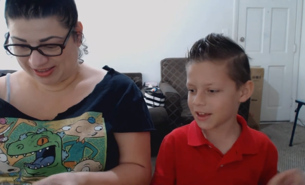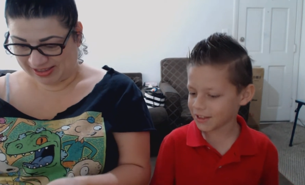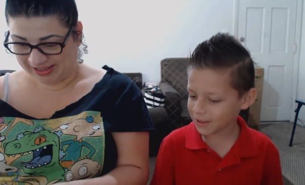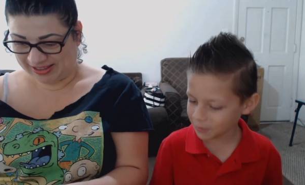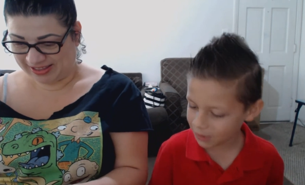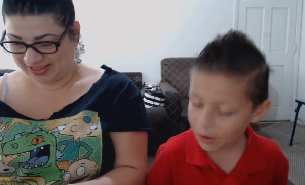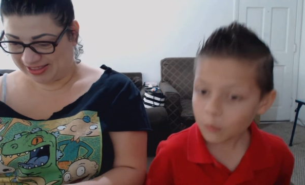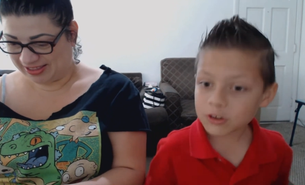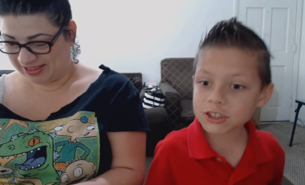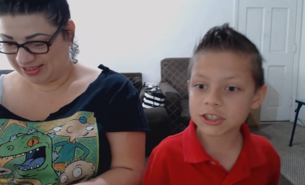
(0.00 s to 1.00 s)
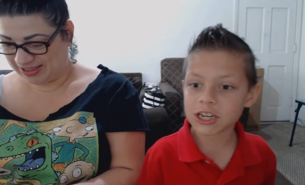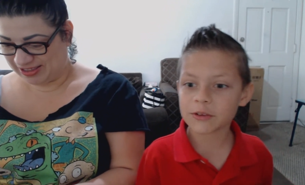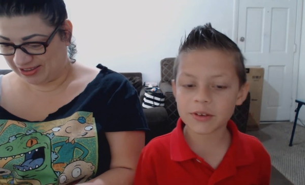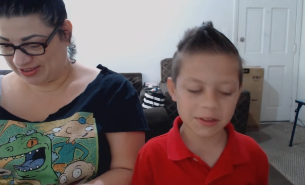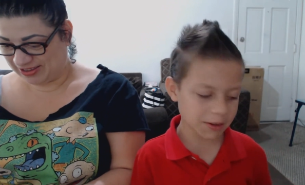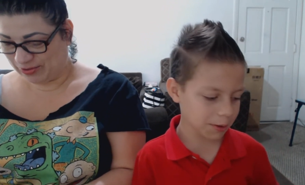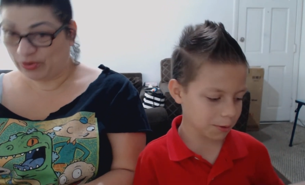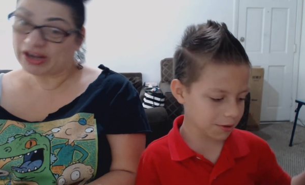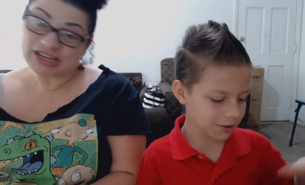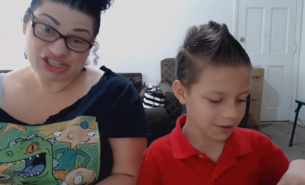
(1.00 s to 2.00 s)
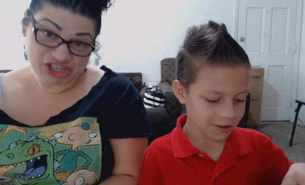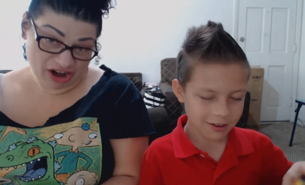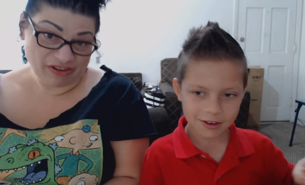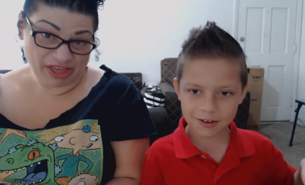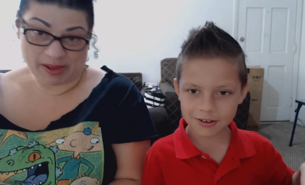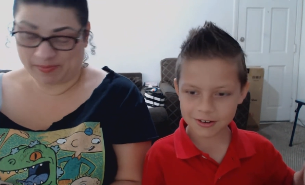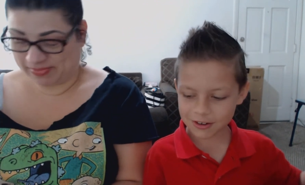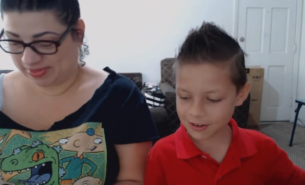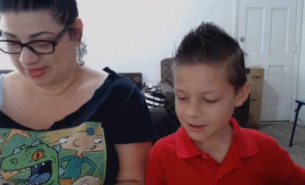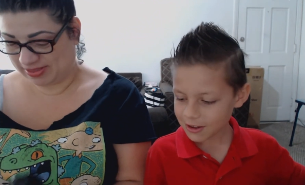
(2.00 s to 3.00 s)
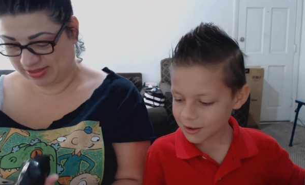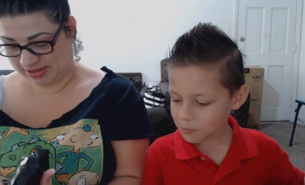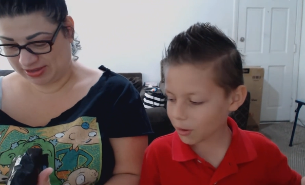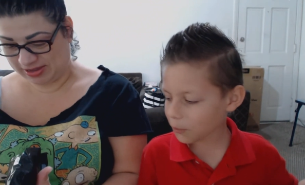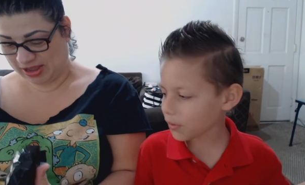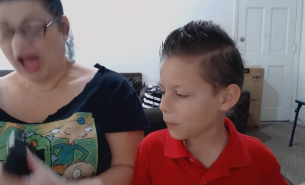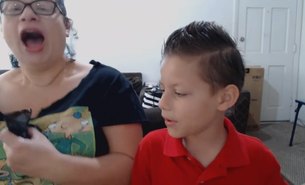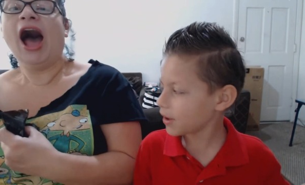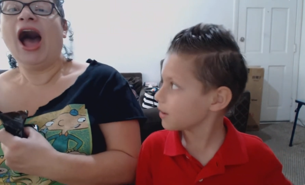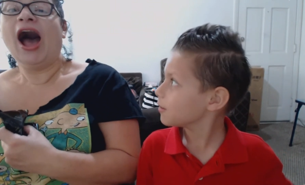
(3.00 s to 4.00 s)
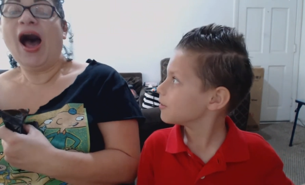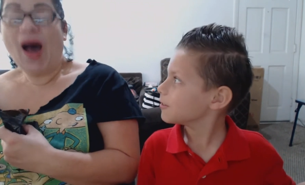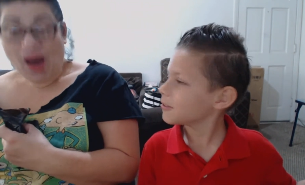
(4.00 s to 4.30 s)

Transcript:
Speaker 1: taking that one. We're sharing these. We're going to share them. Well, I'm going to